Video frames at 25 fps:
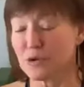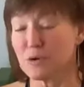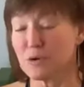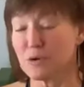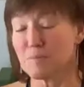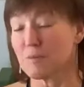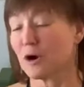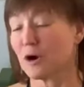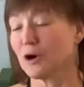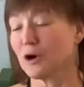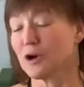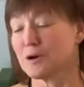
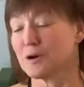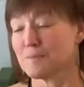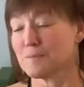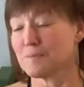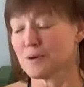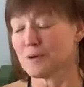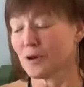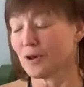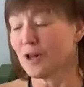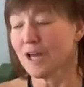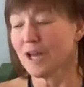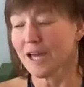
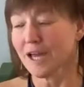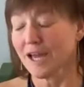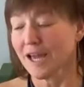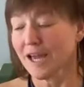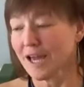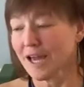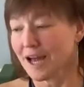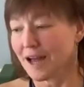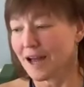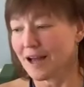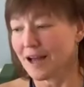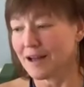remarkable
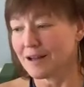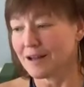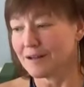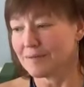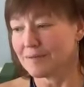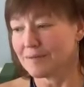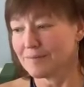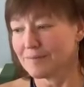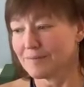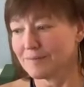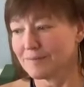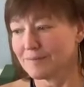
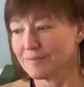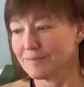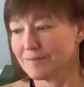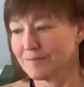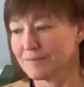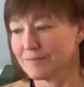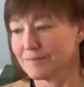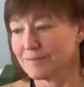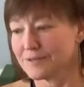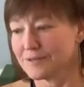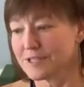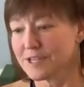um,
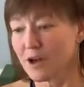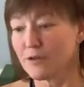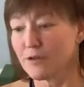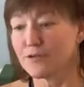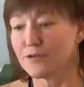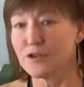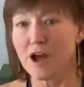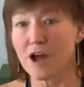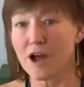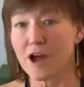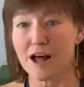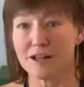self
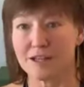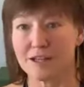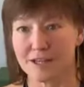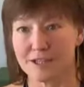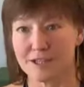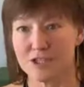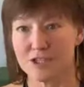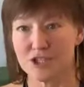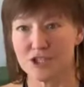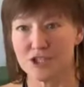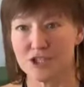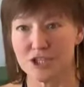
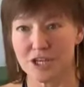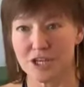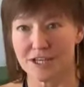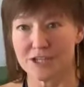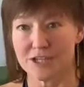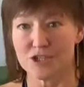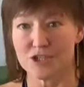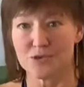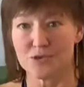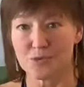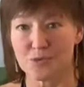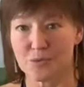knowledge
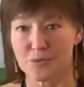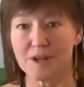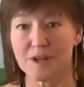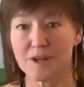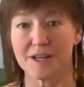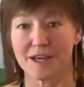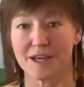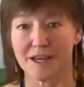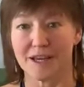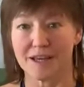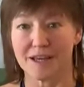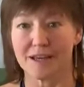is
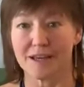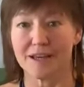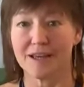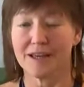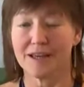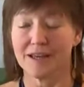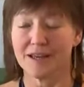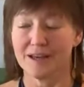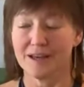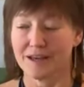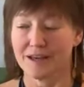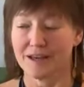really
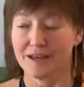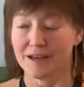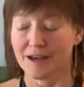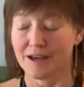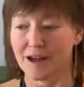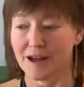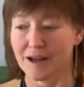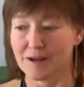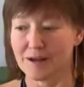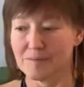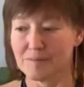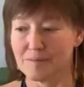
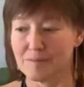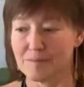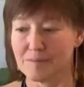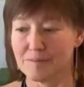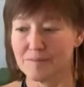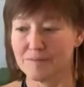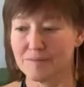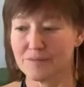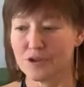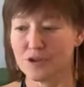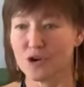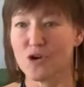um,
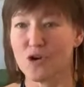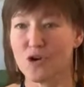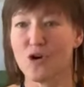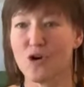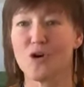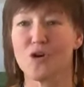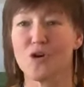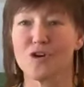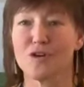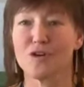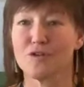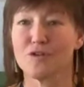the
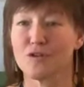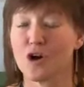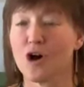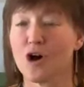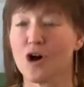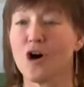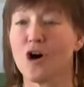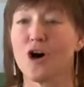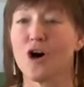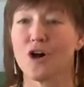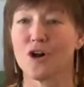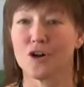goal of
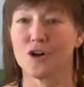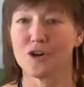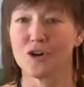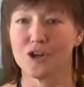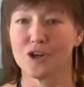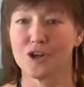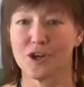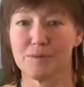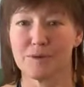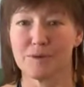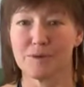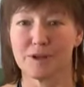all
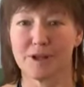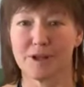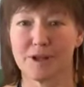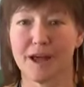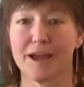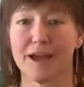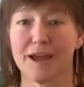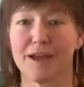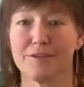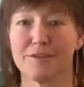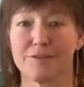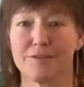human
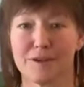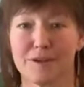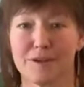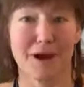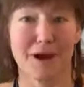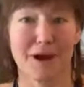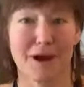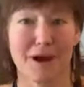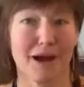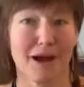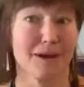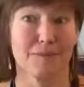life,
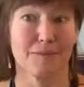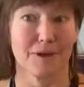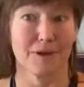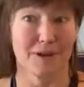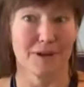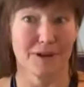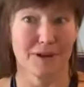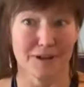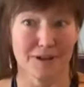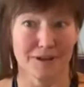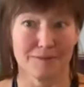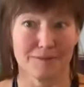my
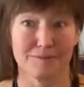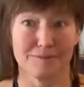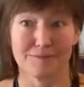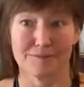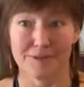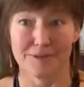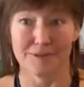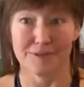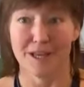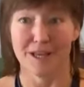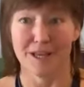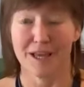opinion.
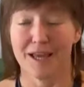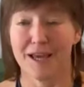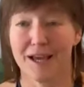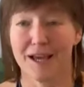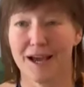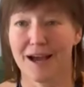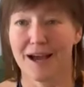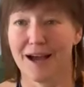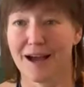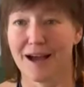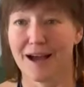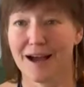
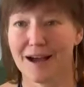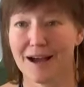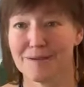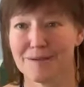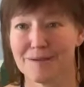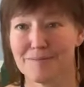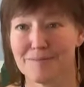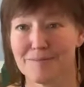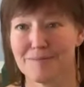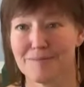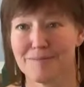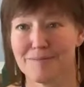
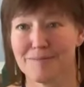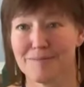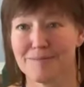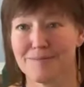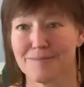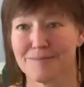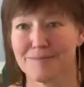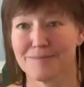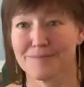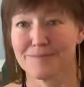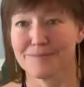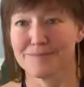Um,
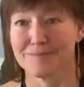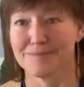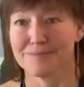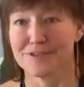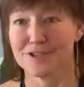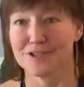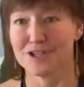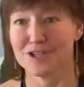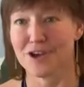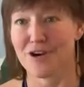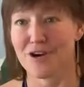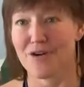
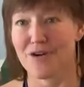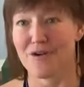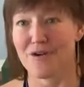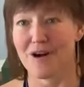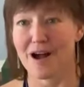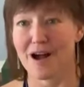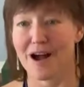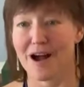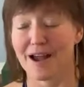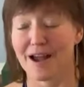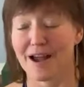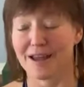so
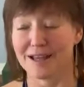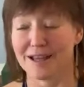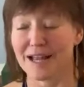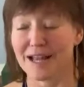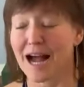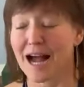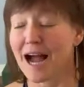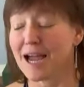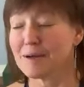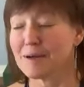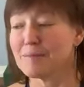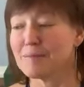I
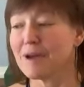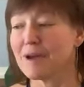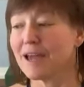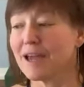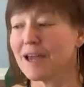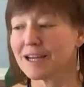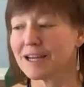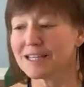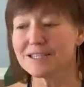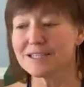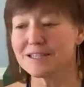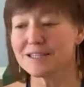I'm
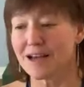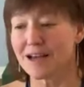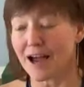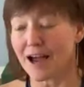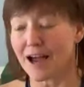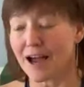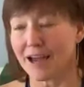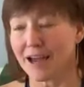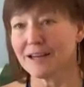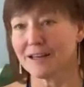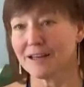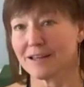
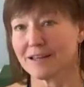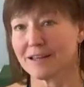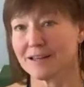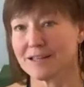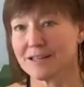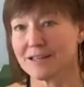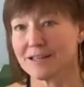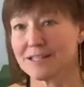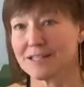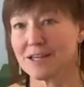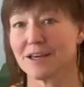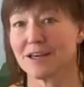excited
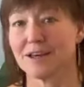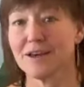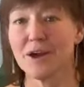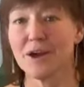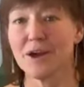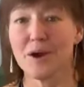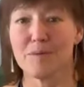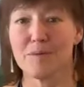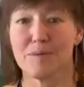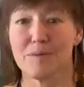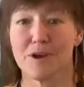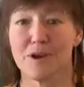to
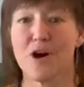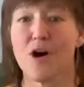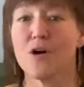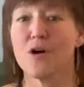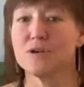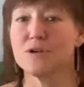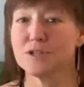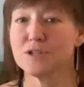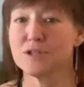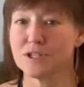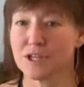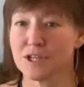be
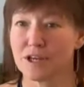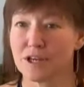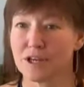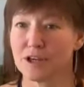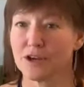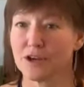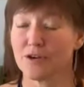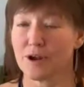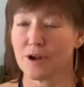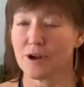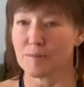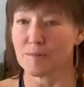hosting
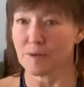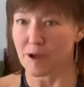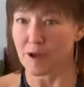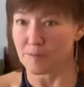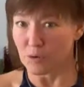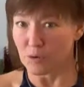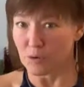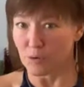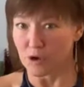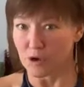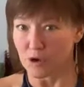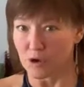your
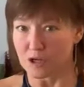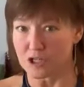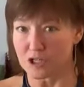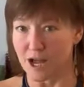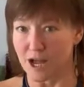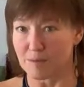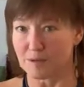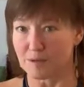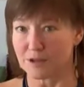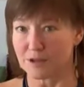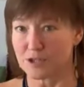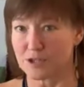upcoming
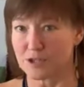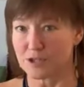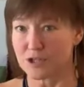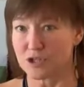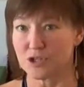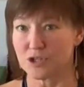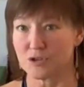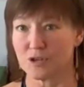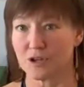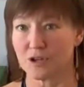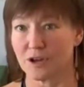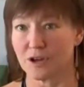workshop at the
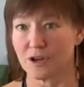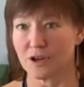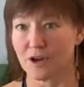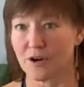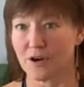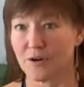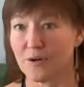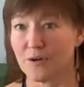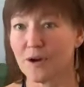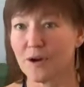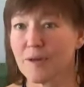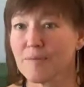
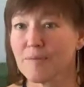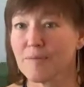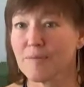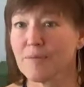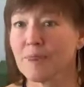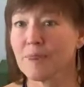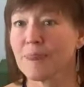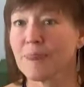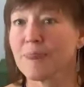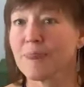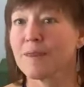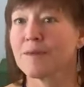studio.
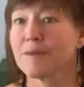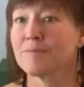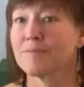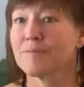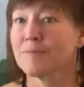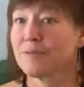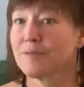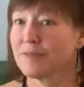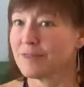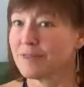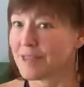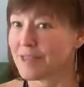
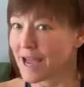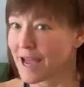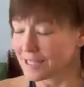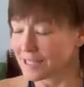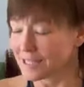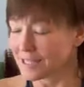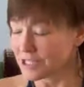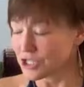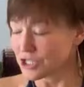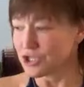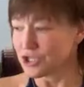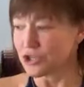
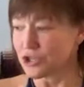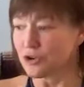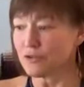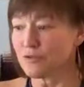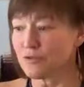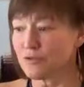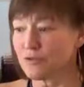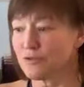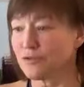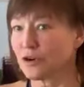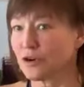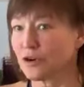That's
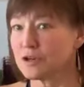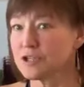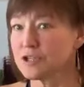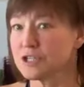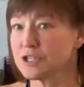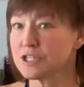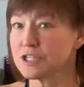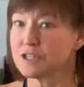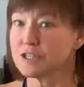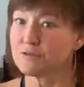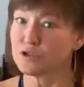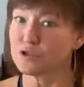June
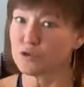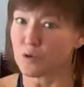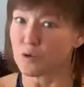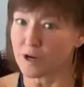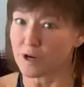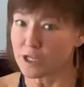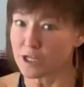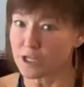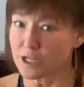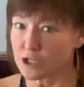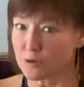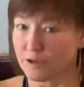1st of
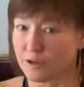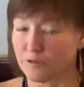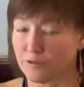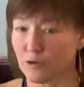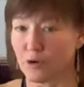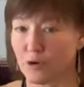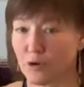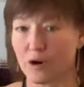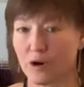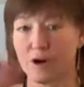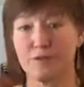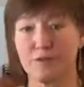
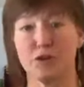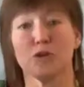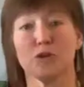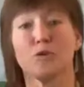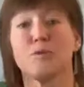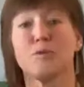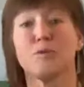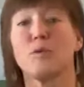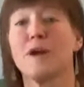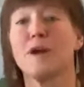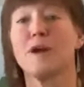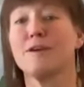2024. If
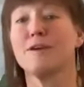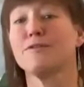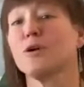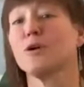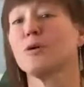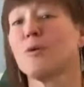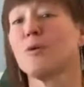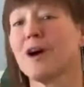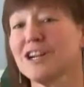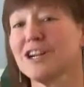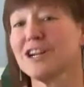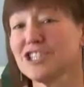you're if
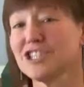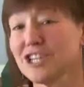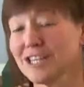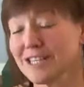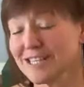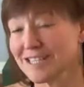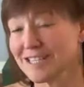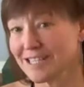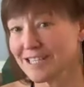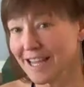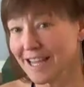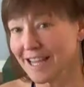you're watching
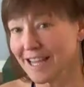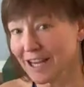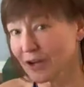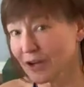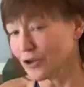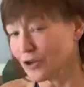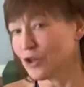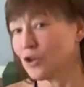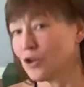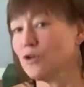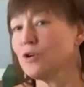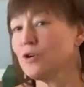this
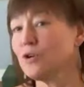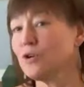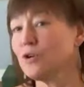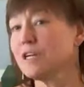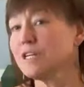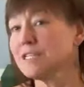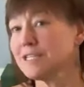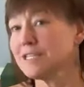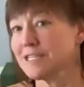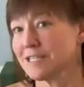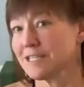later, you can